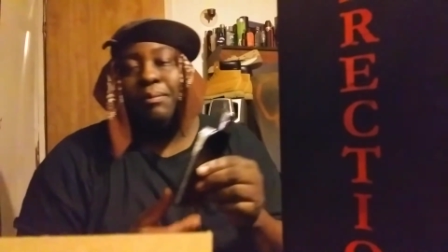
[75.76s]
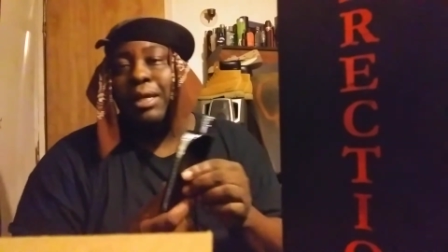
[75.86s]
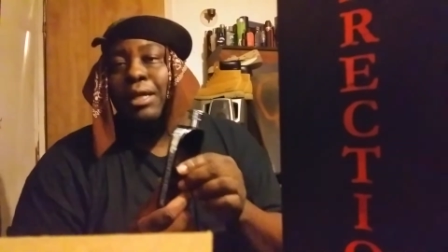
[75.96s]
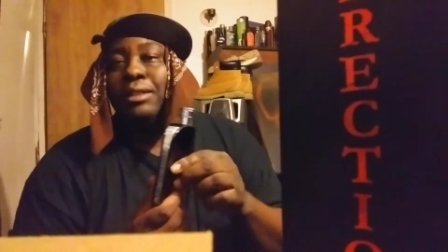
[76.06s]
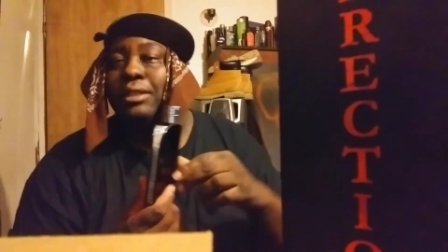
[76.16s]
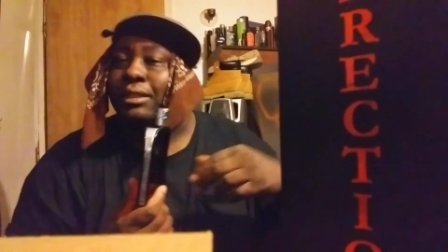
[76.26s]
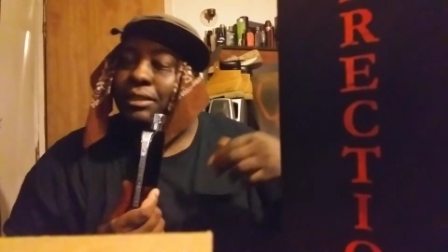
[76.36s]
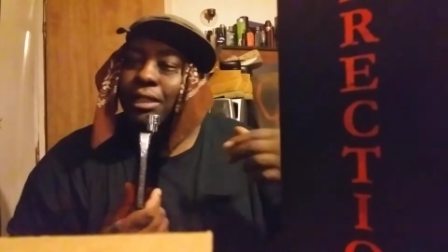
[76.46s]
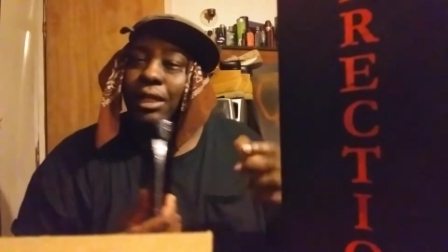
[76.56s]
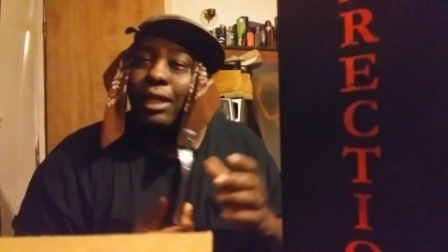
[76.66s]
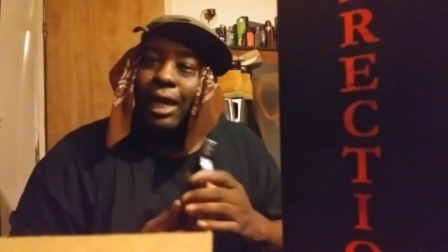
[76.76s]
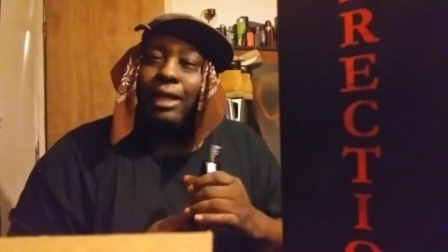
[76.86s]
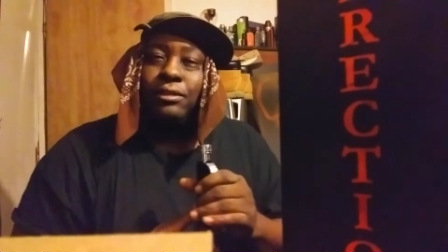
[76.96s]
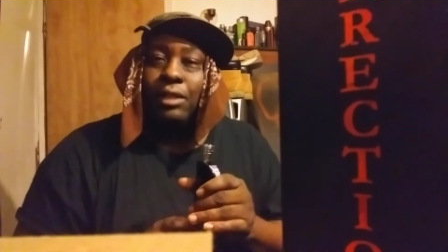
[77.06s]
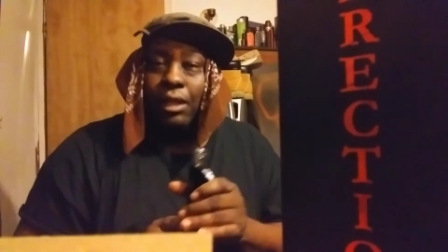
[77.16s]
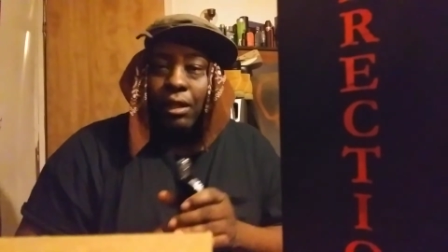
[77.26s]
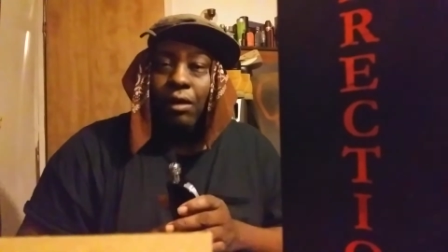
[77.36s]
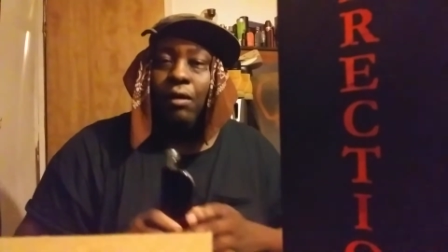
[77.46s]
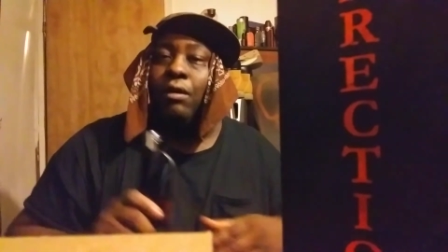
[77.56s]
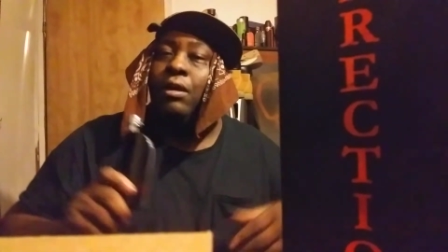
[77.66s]
me, it just didn't last that
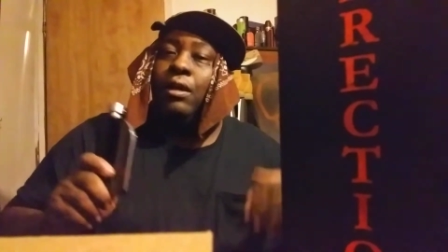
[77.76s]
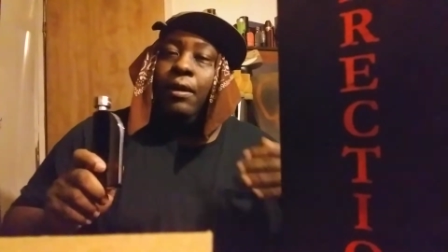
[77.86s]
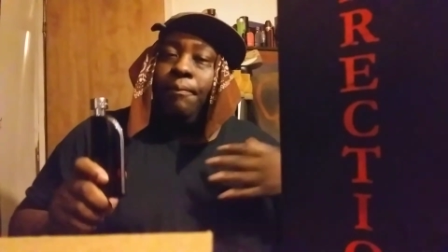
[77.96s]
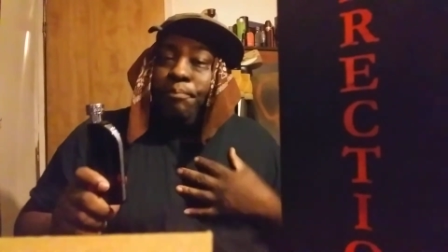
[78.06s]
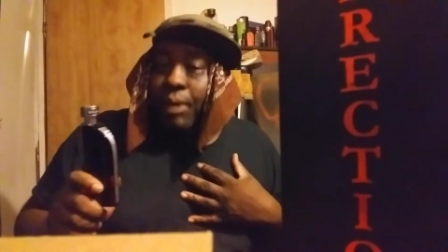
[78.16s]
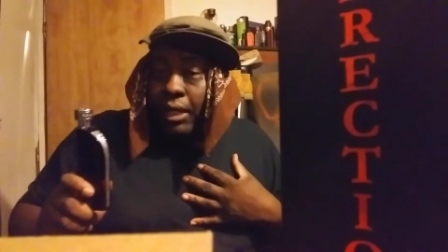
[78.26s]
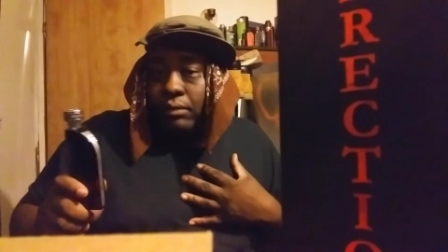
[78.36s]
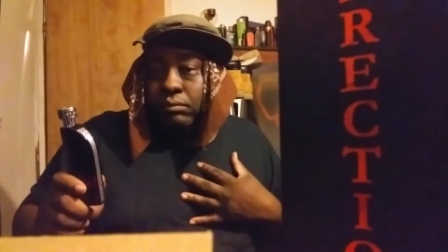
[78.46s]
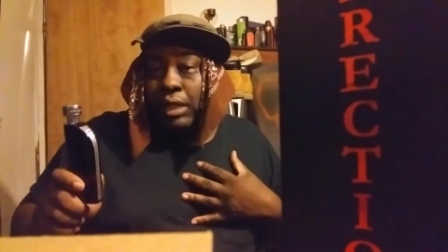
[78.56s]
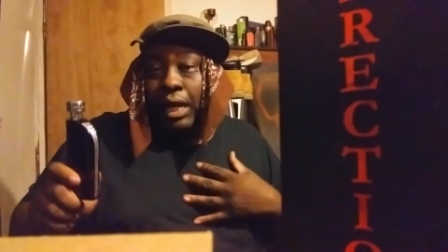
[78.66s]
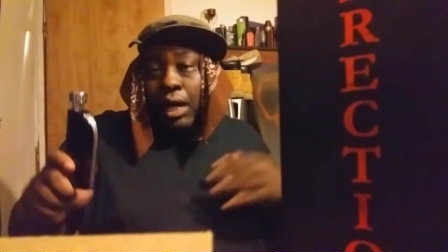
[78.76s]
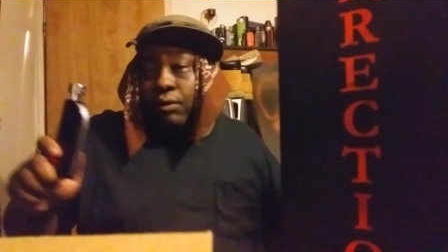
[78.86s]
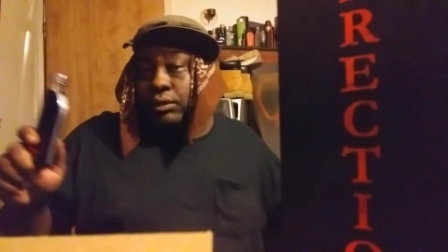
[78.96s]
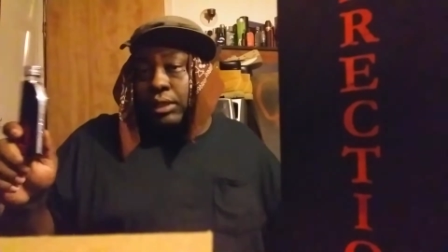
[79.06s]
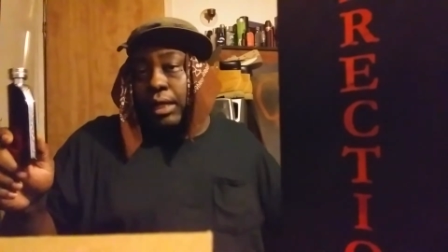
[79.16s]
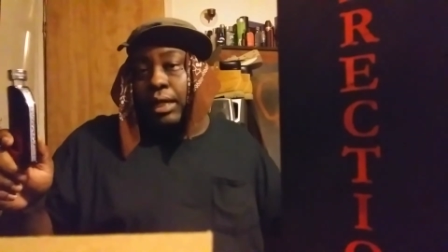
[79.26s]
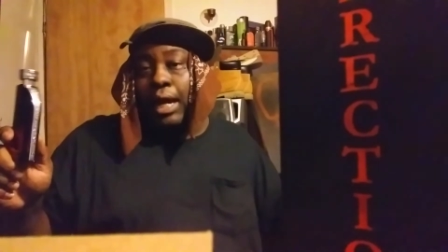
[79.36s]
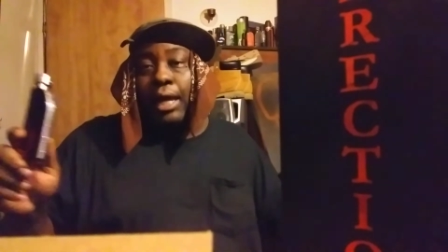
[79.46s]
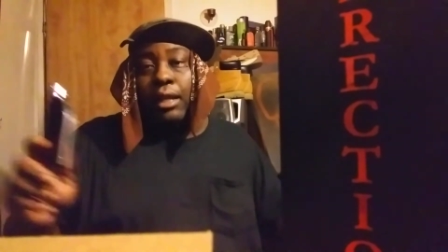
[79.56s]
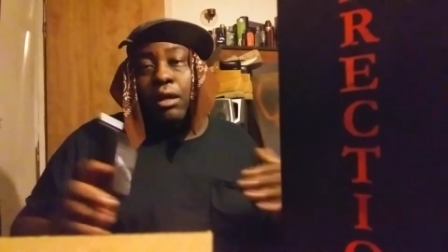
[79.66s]
long. But, like I was saying, you
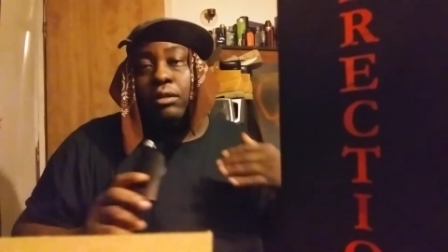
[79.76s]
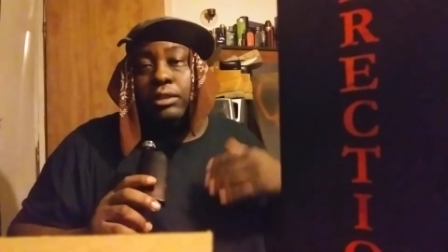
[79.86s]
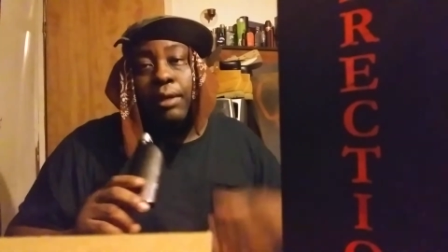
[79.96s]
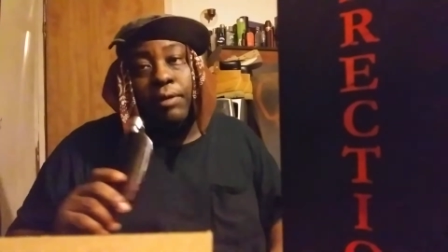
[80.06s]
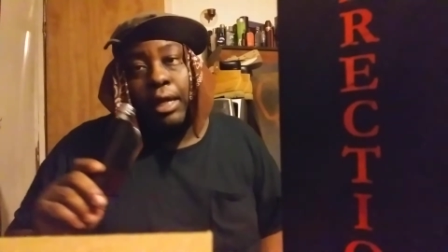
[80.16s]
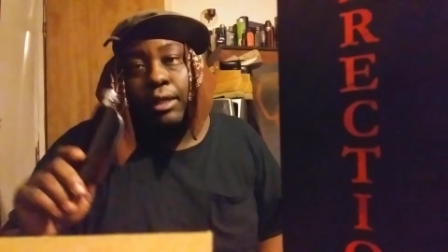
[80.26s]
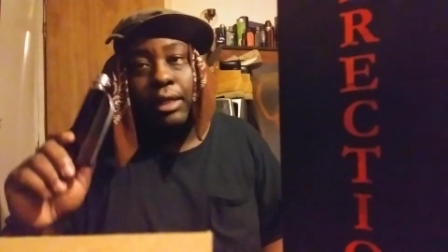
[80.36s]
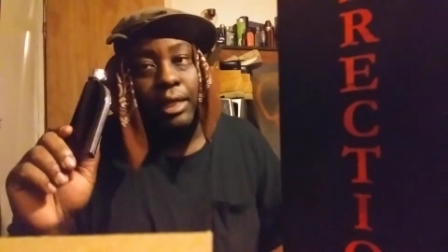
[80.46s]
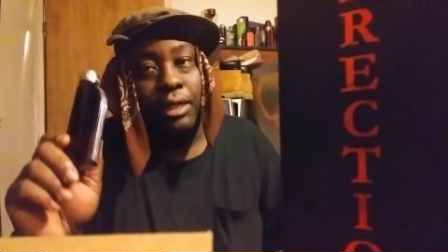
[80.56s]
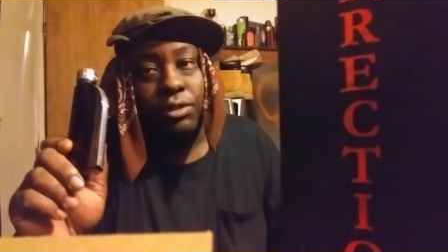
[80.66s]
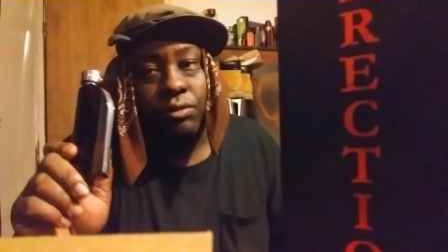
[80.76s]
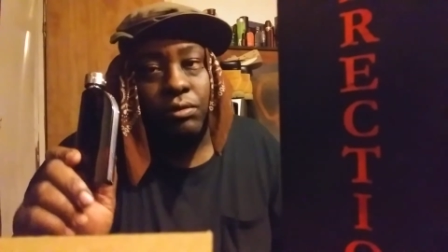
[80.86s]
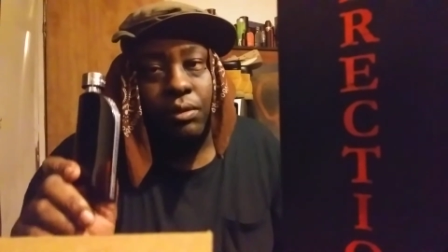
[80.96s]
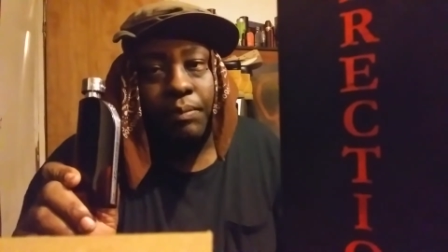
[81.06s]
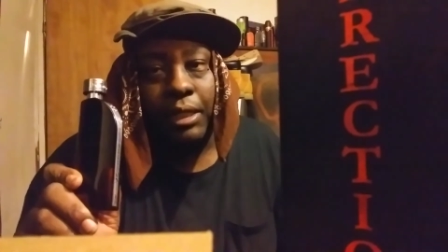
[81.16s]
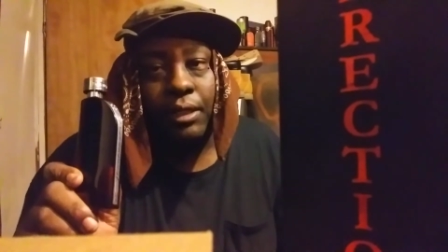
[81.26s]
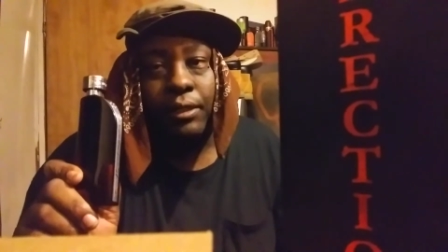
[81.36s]
got longevity ain't an issue to me.